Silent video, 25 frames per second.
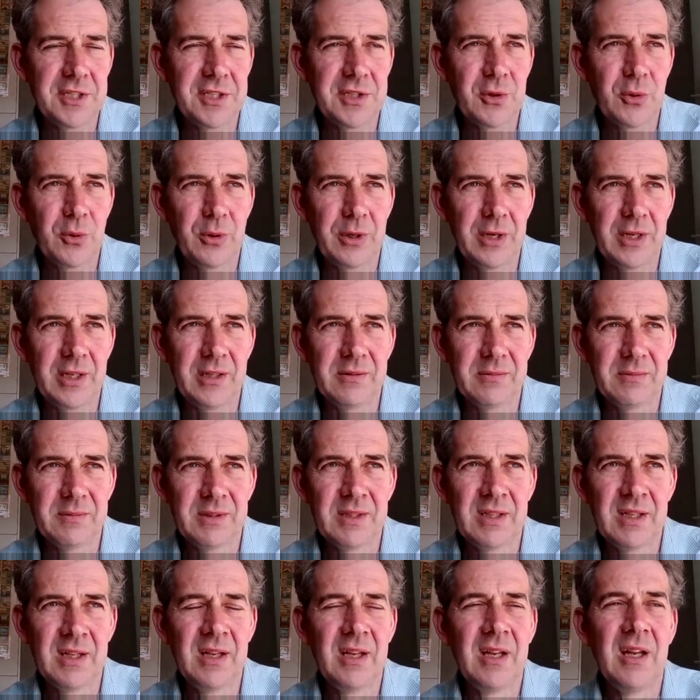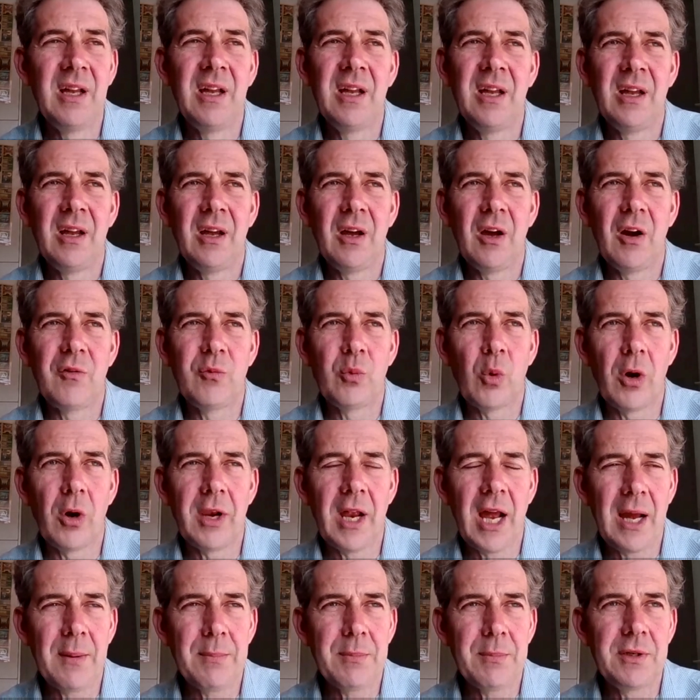of the story of
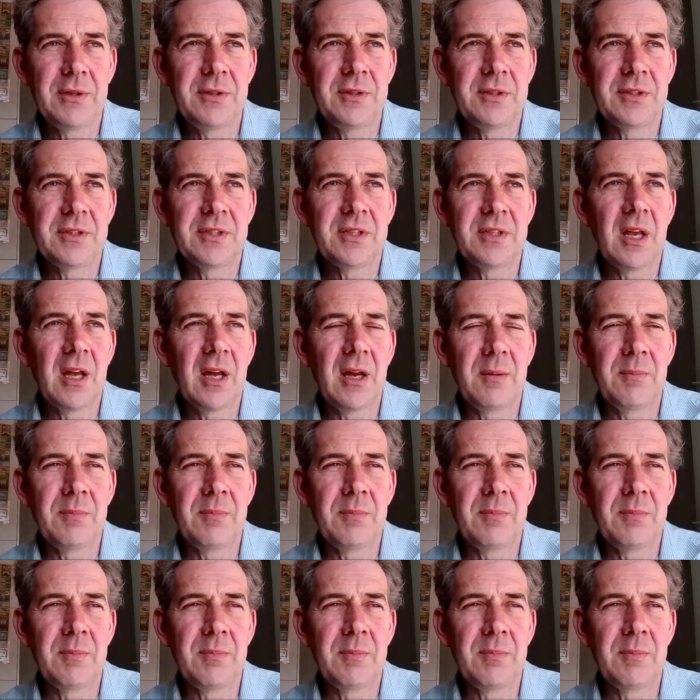what happened.